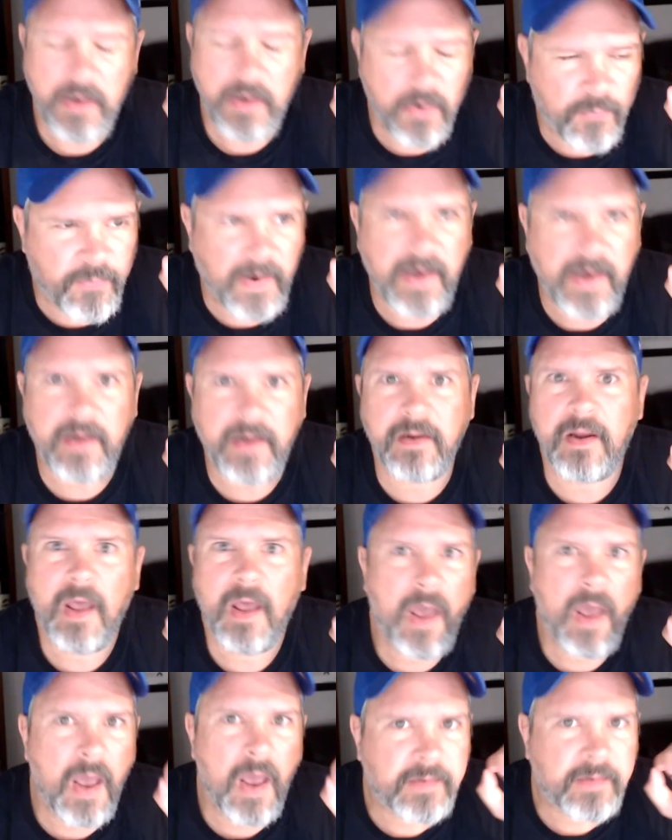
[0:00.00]
You're fighting
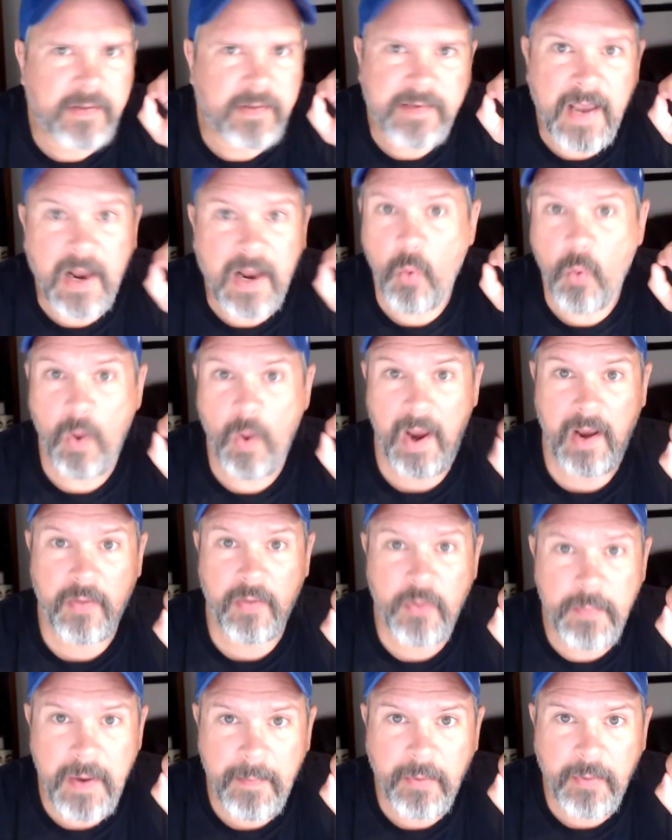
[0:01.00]
to take away
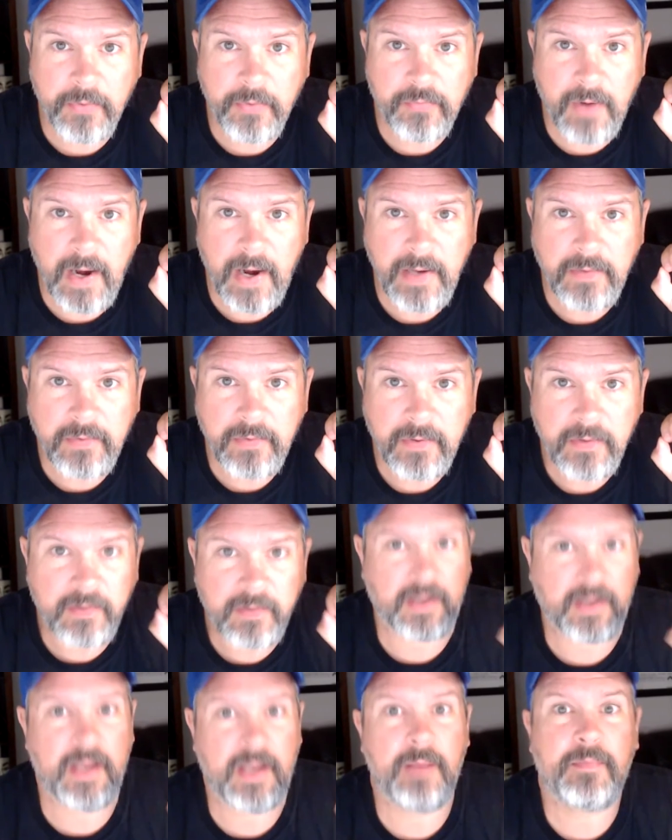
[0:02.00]
other people's rights,
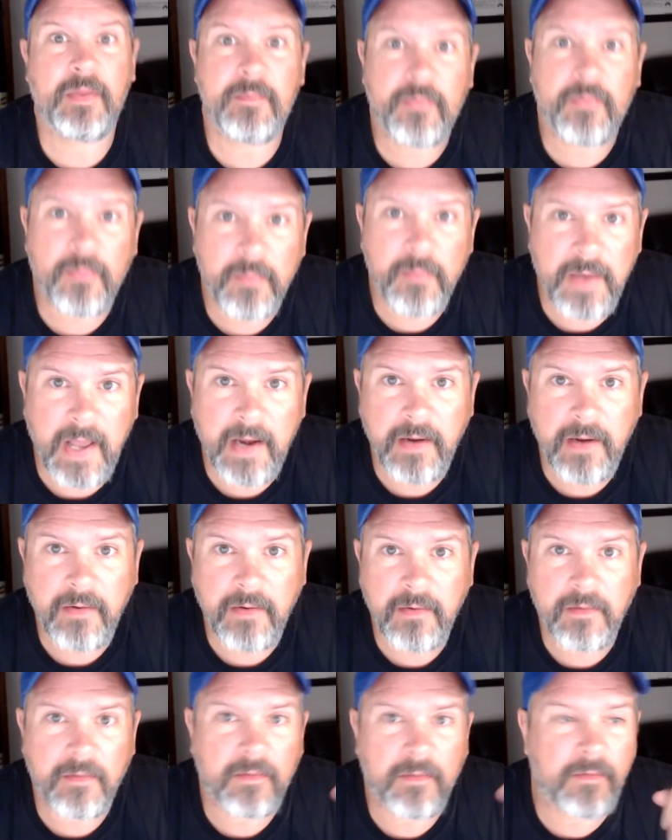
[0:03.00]
to keep them from
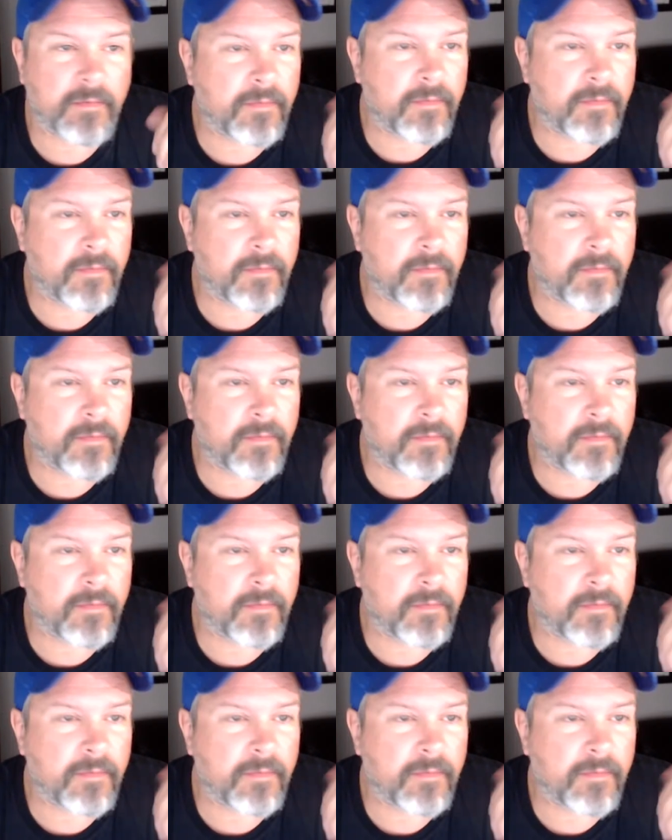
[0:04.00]
getting